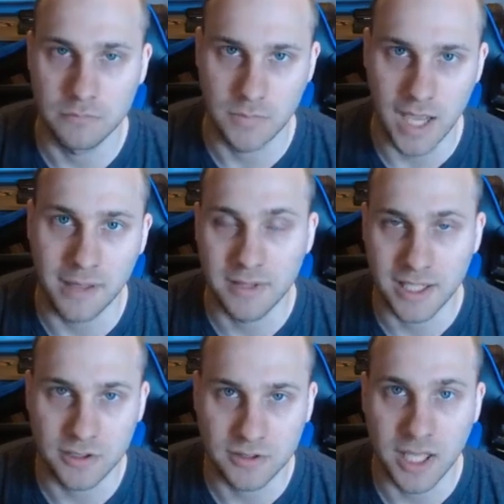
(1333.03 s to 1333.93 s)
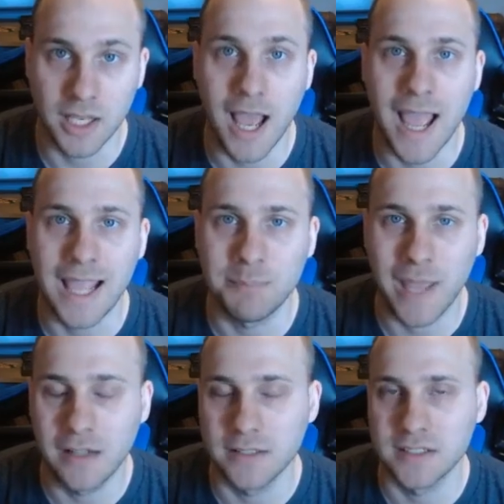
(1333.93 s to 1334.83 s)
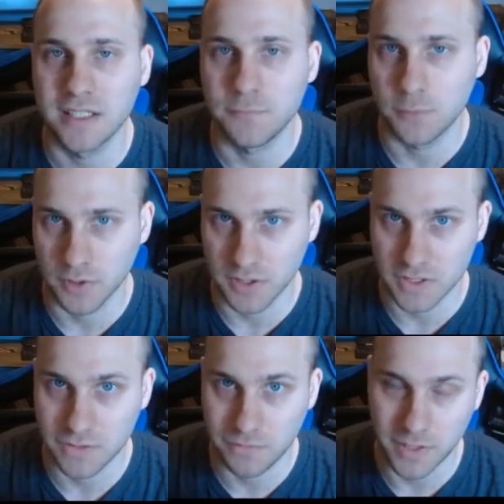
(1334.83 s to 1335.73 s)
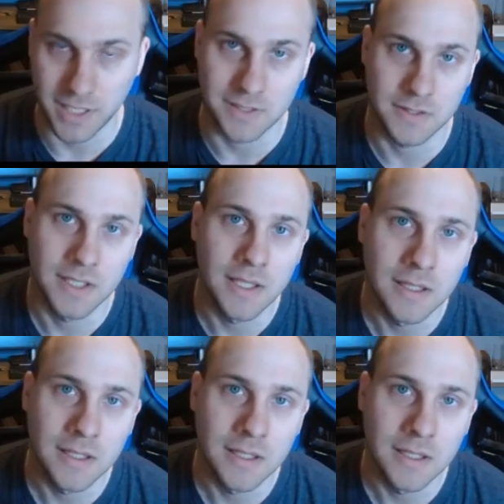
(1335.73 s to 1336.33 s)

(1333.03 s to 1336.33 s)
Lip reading: like you said, I balanced it for this fight.